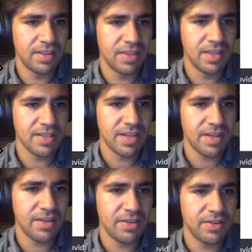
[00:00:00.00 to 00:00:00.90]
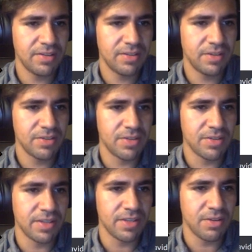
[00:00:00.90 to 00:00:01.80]
entire, or sorry,
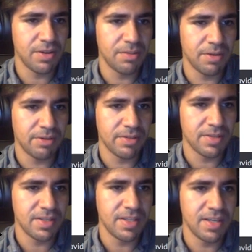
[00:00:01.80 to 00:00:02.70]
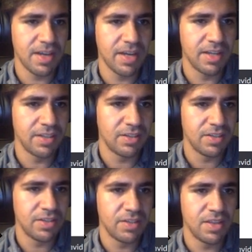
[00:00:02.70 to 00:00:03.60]
not the UI progress, the
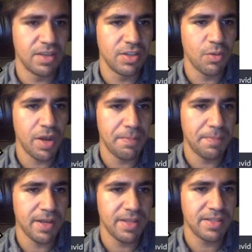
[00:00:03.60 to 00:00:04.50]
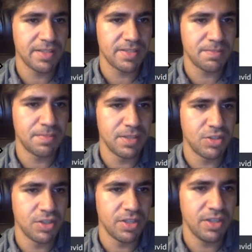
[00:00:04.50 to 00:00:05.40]
UI buttons
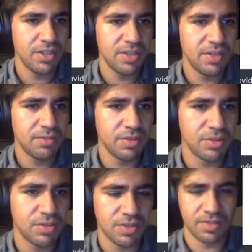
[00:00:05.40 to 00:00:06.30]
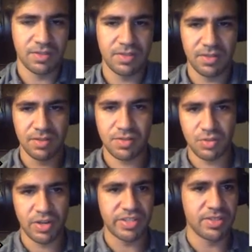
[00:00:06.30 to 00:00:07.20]
BG, which just
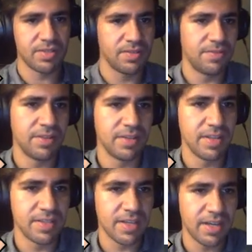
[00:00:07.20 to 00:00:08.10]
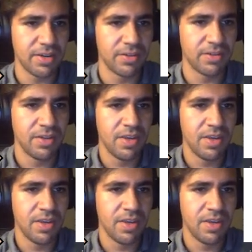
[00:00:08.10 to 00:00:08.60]
stretches to fill the entire